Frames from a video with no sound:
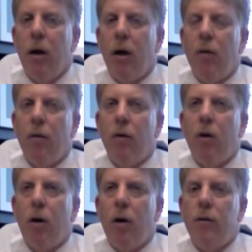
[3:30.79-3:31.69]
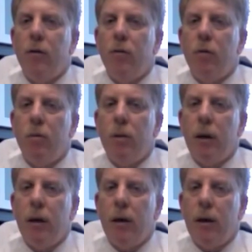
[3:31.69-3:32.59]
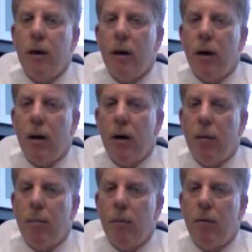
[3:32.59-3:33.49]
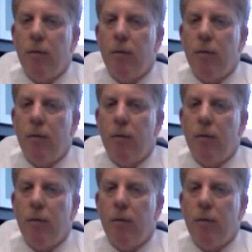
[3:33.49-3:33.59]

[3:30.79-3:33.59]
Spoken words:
Other causes would be a